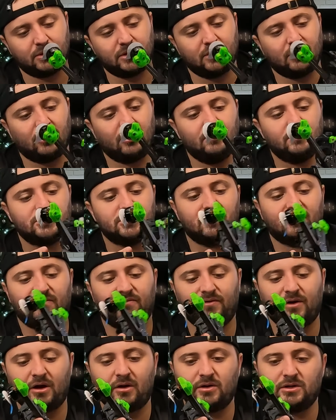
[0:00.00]
but the arms look
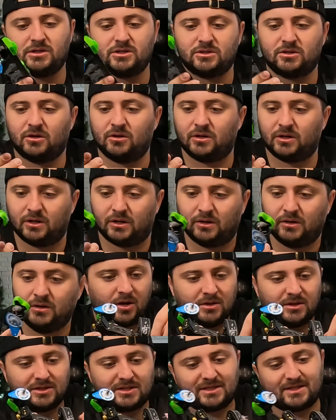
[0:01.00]
very sturdy.
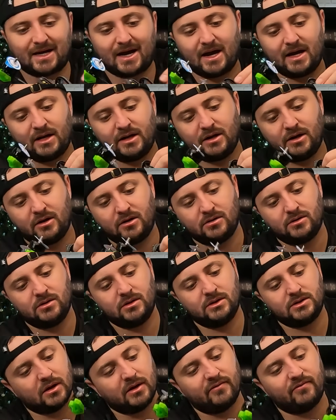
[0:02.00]
On the side
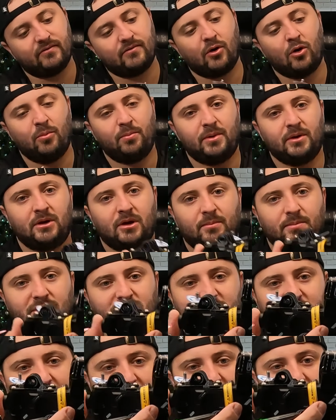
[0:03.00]
here, they've opened up a
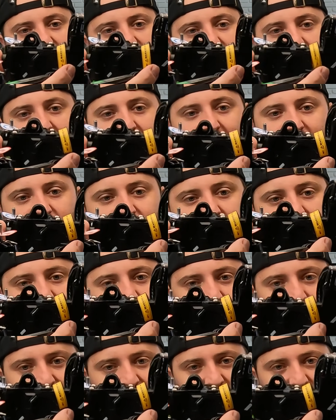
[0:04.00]
slot for access
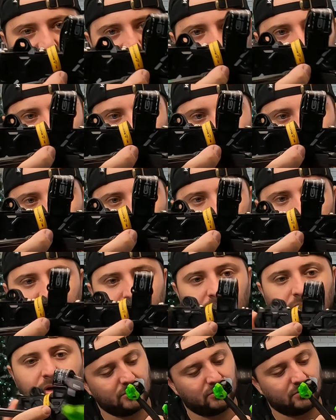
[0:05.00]
to the flight
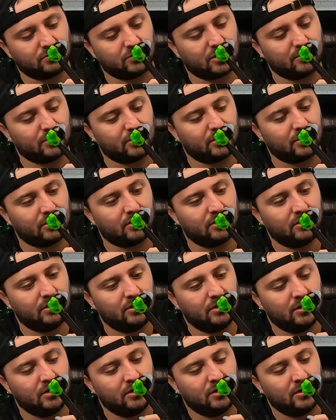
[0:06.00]
controller, a little rubber
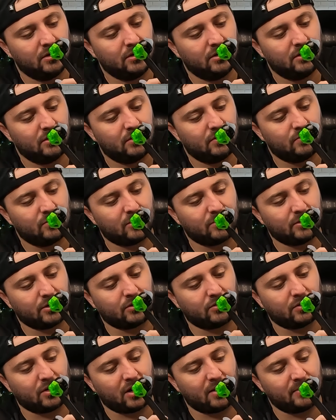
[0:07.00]

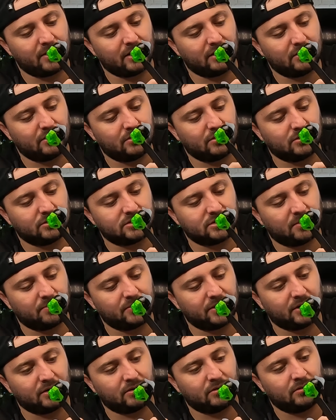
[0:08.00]
grommet or
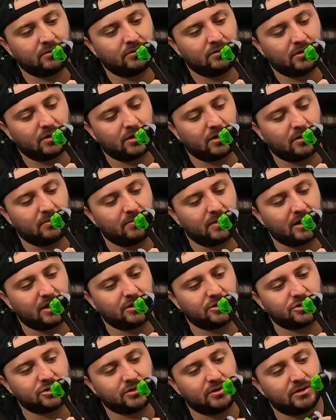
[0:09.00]
something,
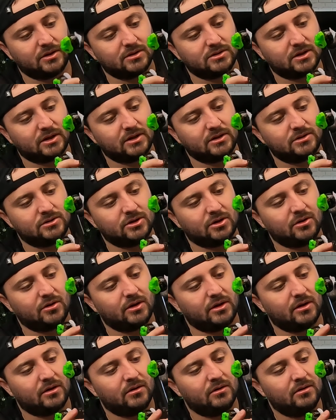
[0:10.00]
making sure it doesn't get
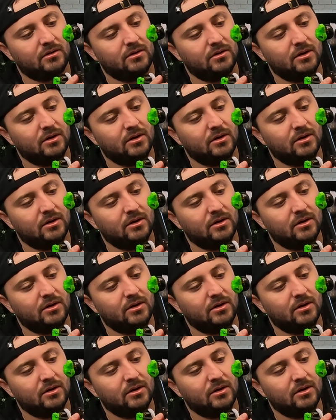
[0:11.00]
dirty.